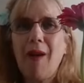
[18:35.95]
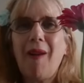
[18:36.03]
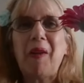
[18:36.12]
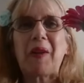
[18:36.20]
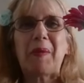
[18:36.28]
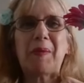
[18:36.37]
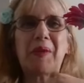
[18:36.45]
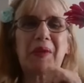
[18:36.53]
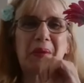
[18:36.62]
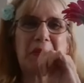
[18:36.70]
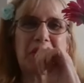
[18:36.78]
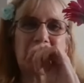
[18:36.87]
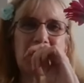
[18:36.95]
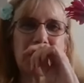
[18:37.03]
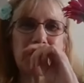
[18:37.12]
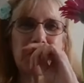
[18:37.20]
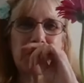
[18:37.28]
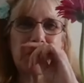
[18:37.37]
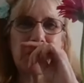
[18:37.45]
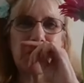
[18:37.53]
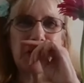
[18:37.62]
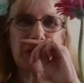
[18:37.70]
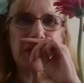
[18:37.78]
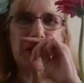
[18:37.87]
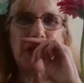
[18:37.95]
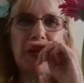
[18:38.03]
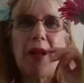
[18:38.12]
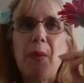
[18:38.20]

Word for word: arguments when she was younger,